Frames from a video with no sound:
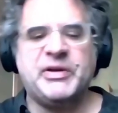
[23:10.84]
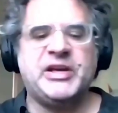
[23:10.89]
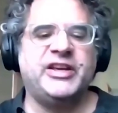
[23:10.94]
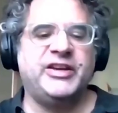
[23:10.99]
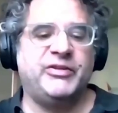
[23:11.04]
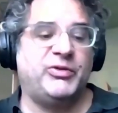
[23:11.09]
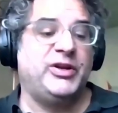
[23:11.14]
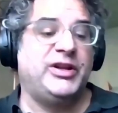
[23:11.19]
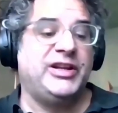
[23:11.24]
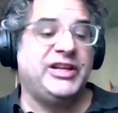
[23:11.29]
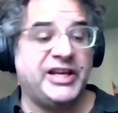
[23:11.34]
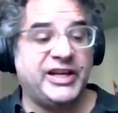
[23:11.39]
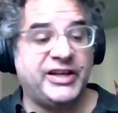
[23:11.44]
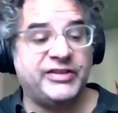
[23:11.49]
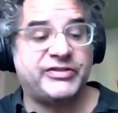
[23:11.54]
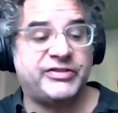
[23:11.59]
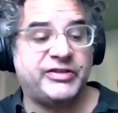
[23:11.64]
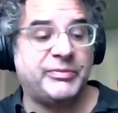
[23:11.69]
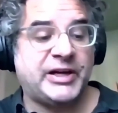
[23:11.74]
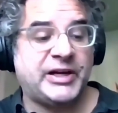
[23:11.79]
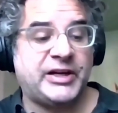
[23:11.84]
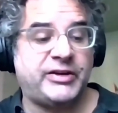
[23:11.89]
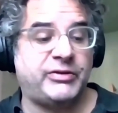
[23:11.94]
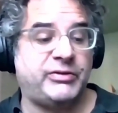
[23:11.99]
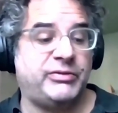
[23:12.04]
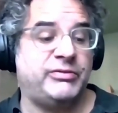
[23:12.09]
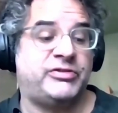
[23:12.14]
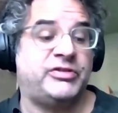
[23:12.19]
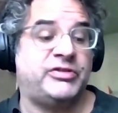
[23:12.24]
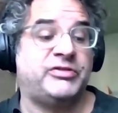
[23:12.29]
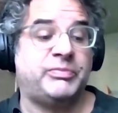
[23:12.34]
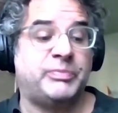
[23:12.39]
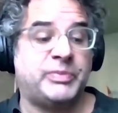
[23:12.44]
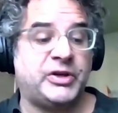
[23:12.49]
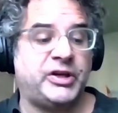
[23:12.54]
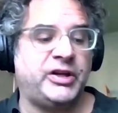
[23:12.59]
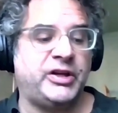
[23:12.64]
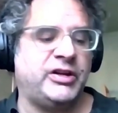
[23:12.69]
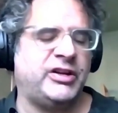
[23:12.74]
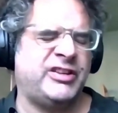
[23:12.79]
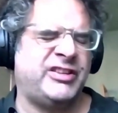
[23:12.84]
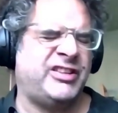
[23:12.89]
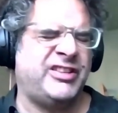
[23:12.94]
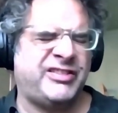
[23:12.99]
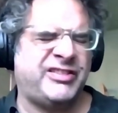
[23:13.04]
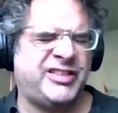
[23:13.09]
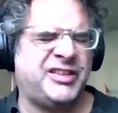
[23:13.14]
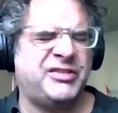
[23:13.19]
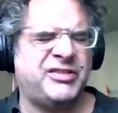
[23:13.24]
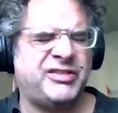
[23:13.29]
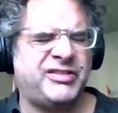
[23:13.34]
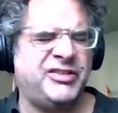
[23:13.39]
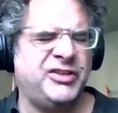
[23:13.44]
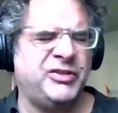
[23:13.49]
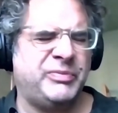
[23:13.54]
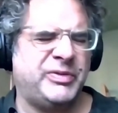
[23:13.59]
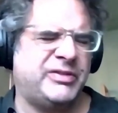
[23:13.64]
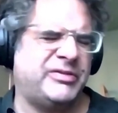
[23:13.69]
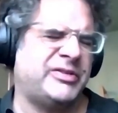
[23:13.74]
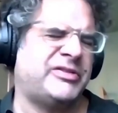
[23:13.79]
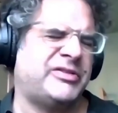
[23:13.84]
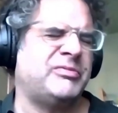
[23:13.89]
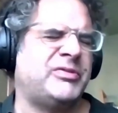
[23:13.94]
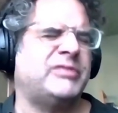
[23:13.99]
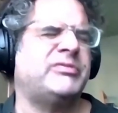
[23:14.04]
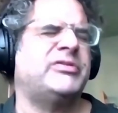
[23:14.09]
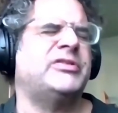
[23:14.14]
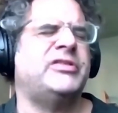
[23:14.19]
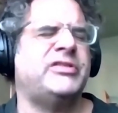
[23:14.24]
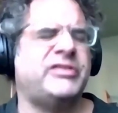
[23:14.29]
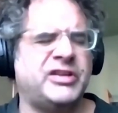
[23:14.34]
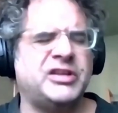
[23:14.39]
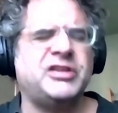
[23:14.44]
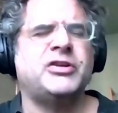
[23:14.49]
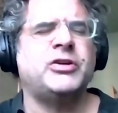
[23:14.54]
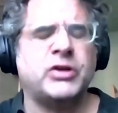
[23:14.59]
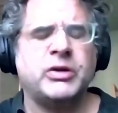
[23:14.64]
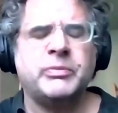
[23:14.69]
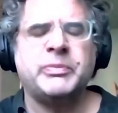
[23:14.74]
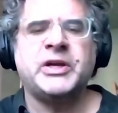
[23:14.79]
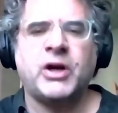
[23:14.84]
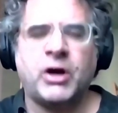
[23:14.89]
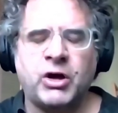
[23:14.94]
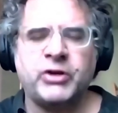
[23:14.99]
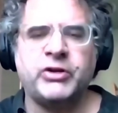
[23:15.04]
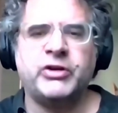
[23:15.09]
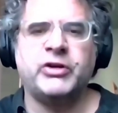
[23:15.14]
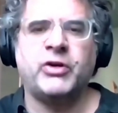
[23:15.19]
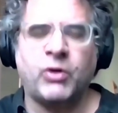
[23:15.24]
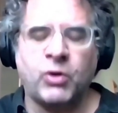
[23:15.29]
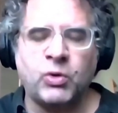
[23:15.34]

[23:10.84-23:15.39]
mean, it really is about just being. It sounds stupid, but sometimes I just say you've got to be on it